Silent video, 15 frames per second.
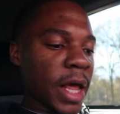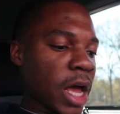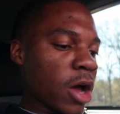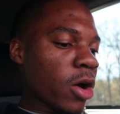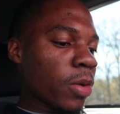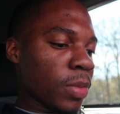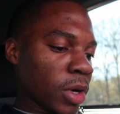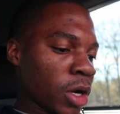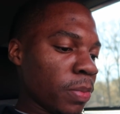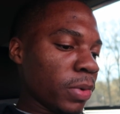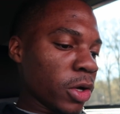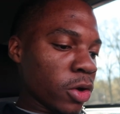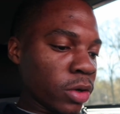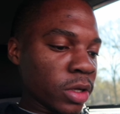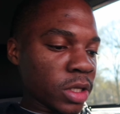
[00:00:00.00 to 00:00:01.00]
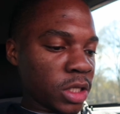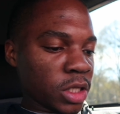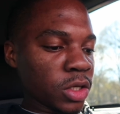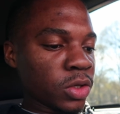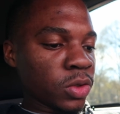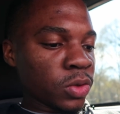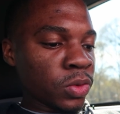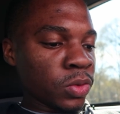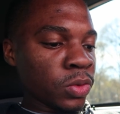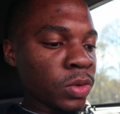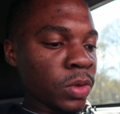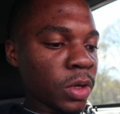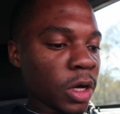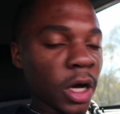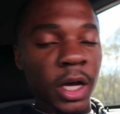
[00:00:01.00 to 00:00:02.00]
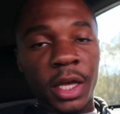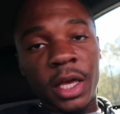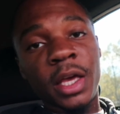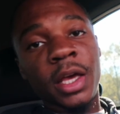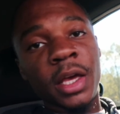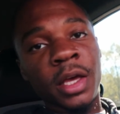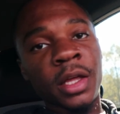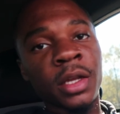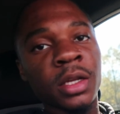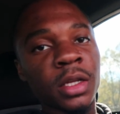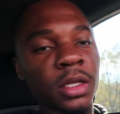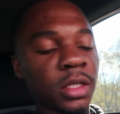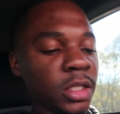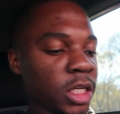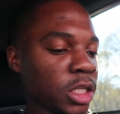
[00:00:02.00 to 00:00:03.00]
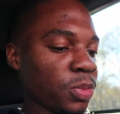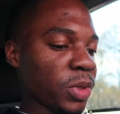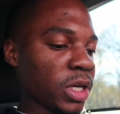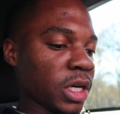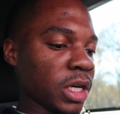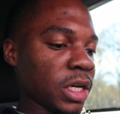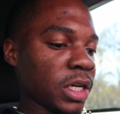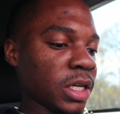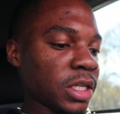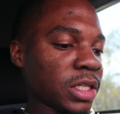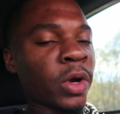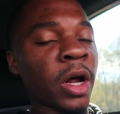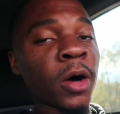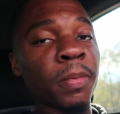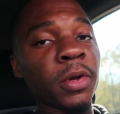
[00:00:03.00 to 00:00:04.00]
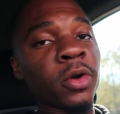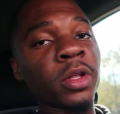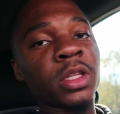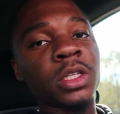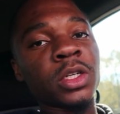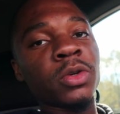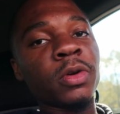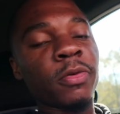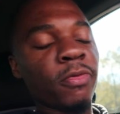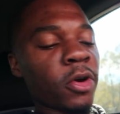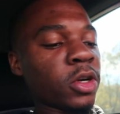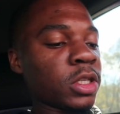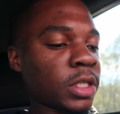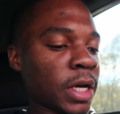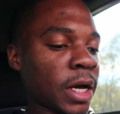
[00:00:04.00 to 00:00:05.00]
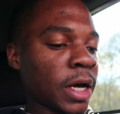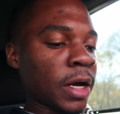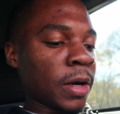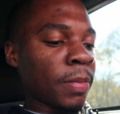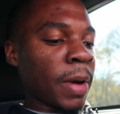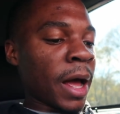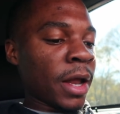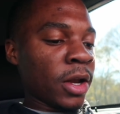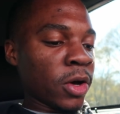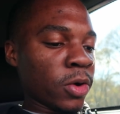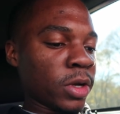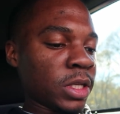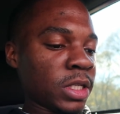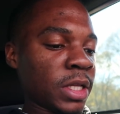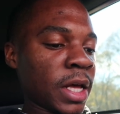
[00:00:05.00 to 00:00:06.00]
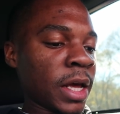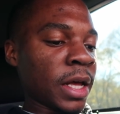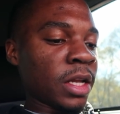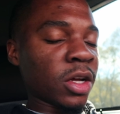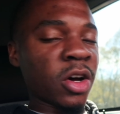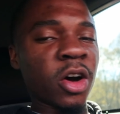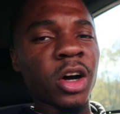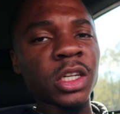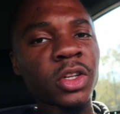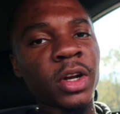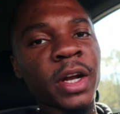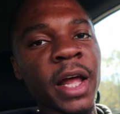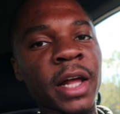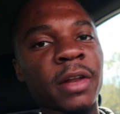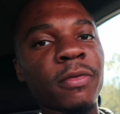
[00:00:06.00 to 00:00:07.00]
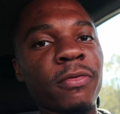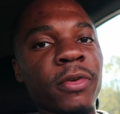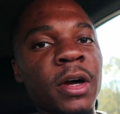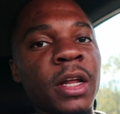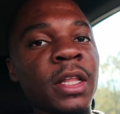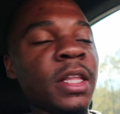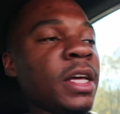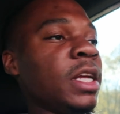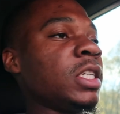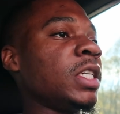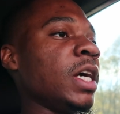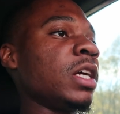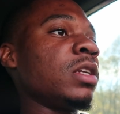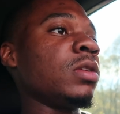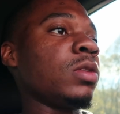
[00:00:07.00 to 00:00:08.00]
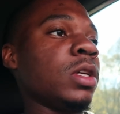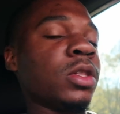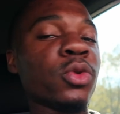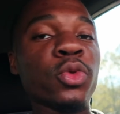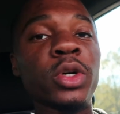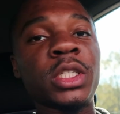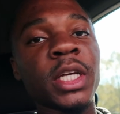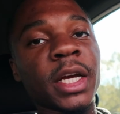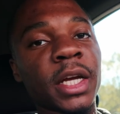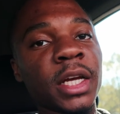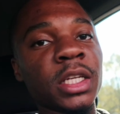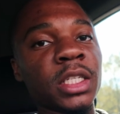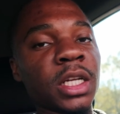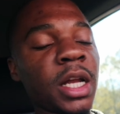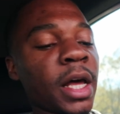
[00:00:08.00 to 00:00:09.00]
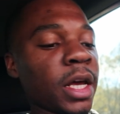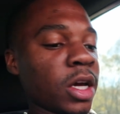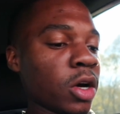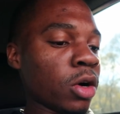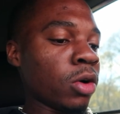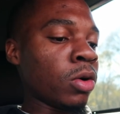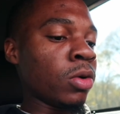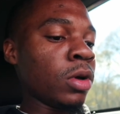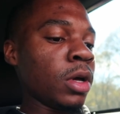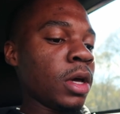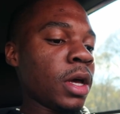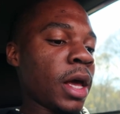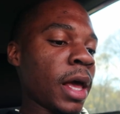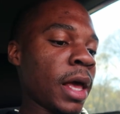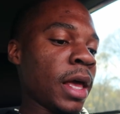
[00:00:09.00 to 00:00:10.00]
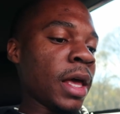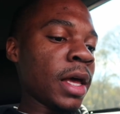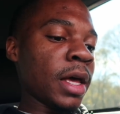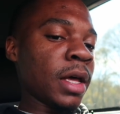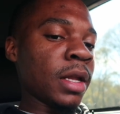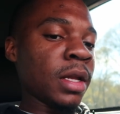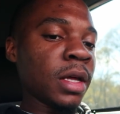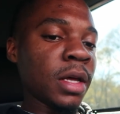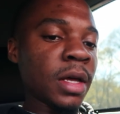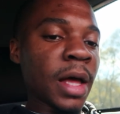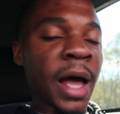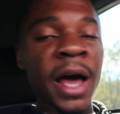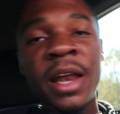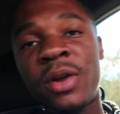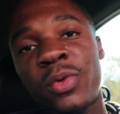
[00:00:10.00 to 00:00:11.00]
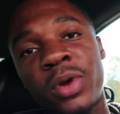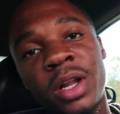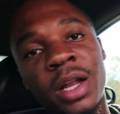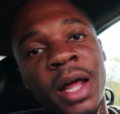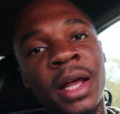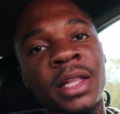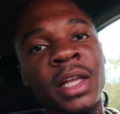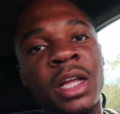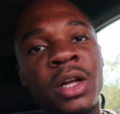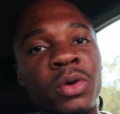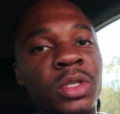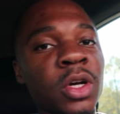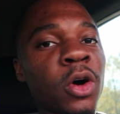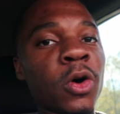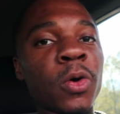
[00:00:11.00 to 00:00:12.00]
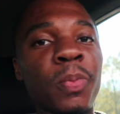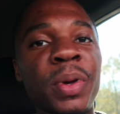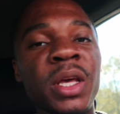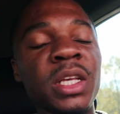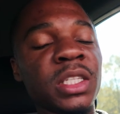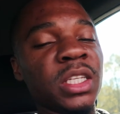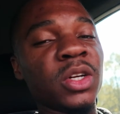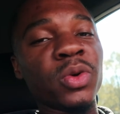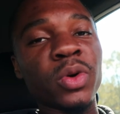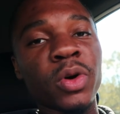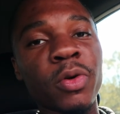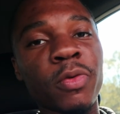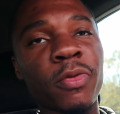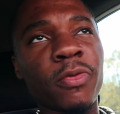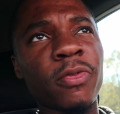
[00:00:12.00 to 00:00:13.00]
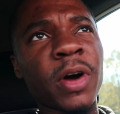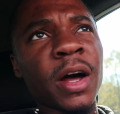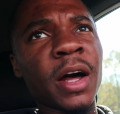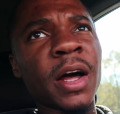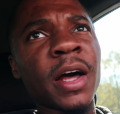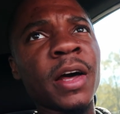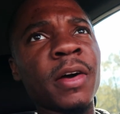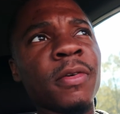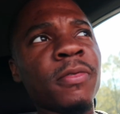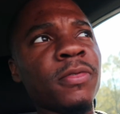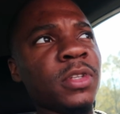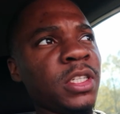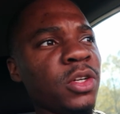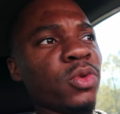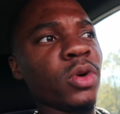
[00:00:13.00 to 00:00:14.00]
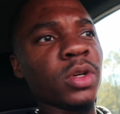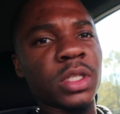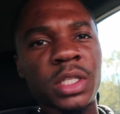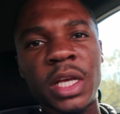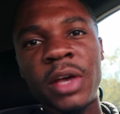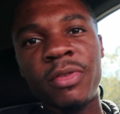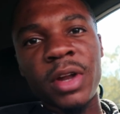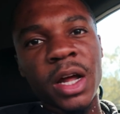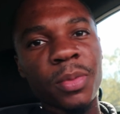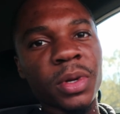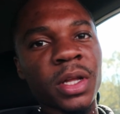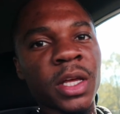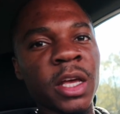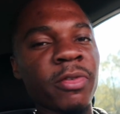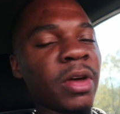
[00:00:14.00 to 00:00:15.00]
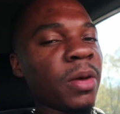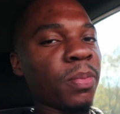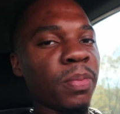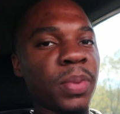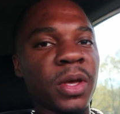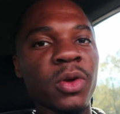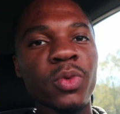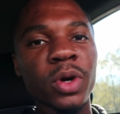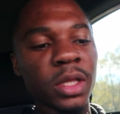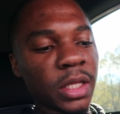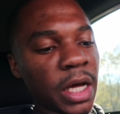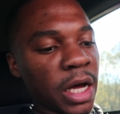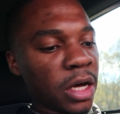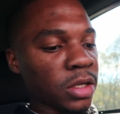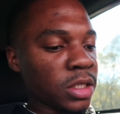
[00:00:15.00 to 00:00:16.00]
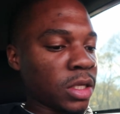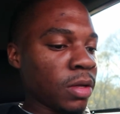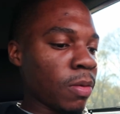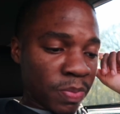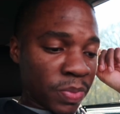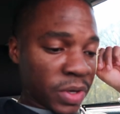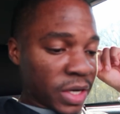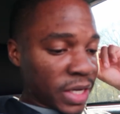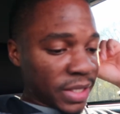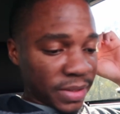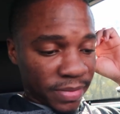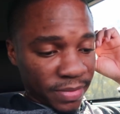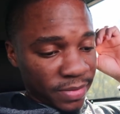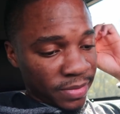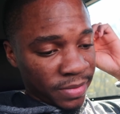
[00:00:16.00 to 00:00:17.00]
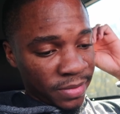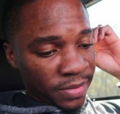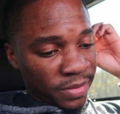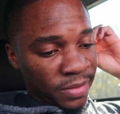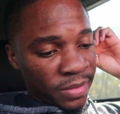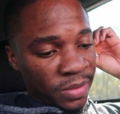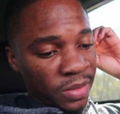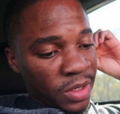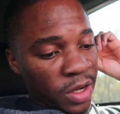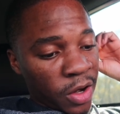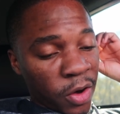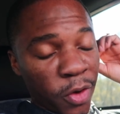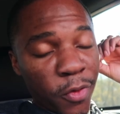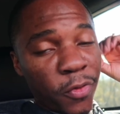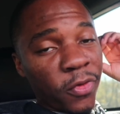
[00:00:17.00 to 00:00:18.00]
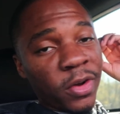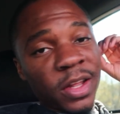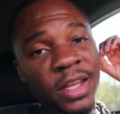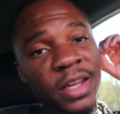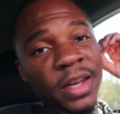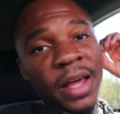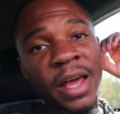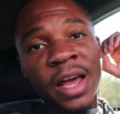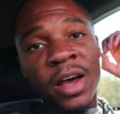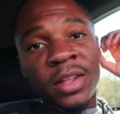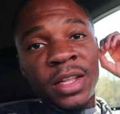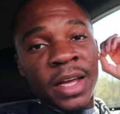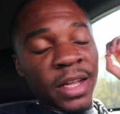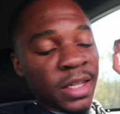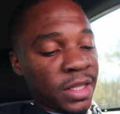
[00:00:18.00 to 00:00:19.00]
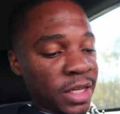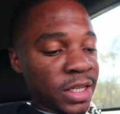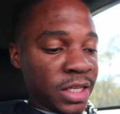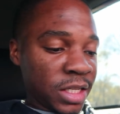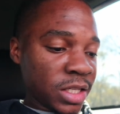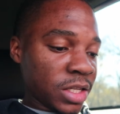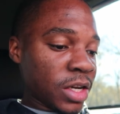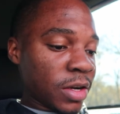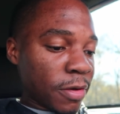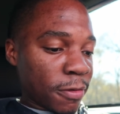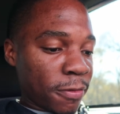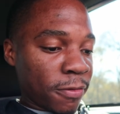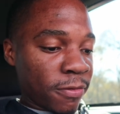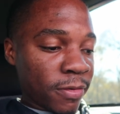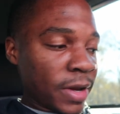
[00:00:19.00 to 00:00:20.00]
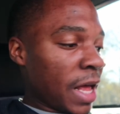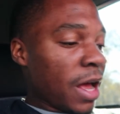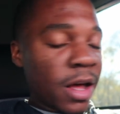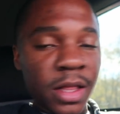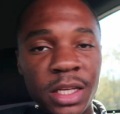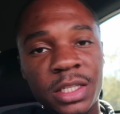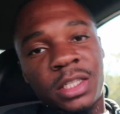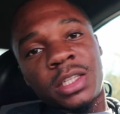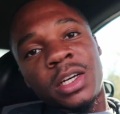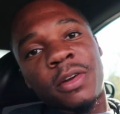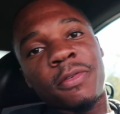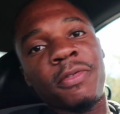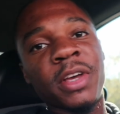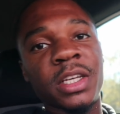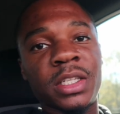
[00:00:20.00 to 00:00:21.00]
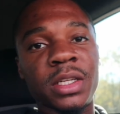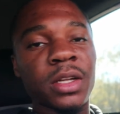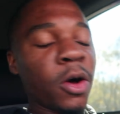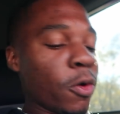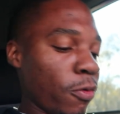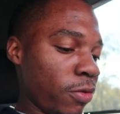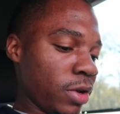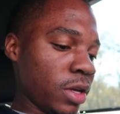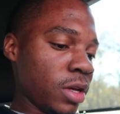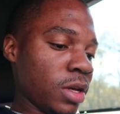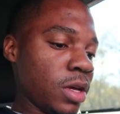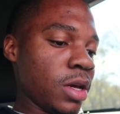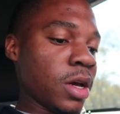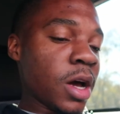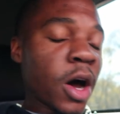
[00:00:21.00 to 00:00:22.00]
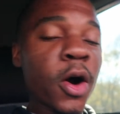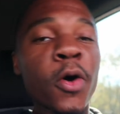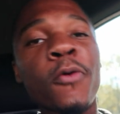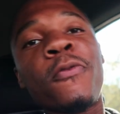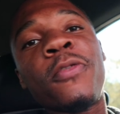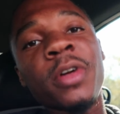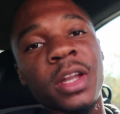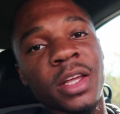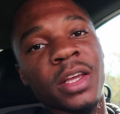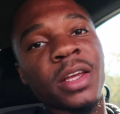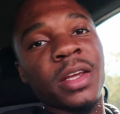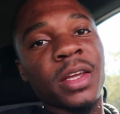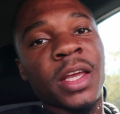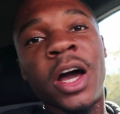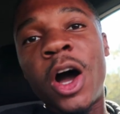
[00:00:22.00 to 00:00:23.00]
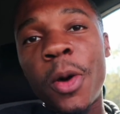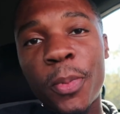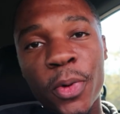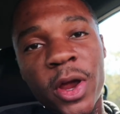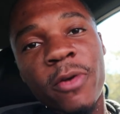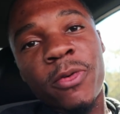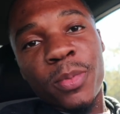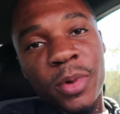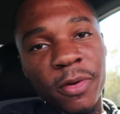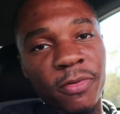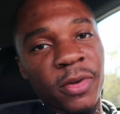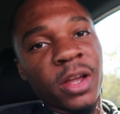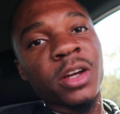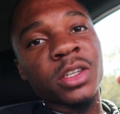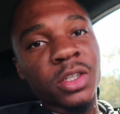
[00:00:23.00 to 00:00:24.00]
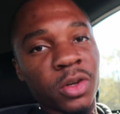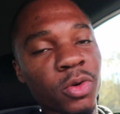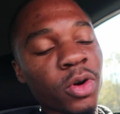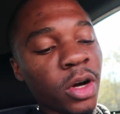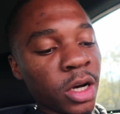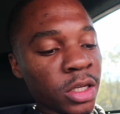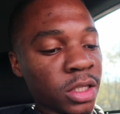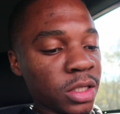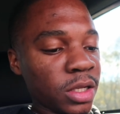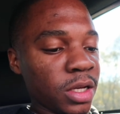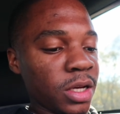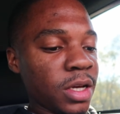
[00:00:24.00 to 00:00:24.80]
now I'm uploading the tune again, just because when I uploaded the tune the first time, I noticed that the car started acting funny. Then it threw a check engine light code, and I didn't really like that it was code P0507, I believe, and P1000. But hopefully now that this is gonna fix it, hopefully. Hopefully, y'all pray for me, fingers crossed.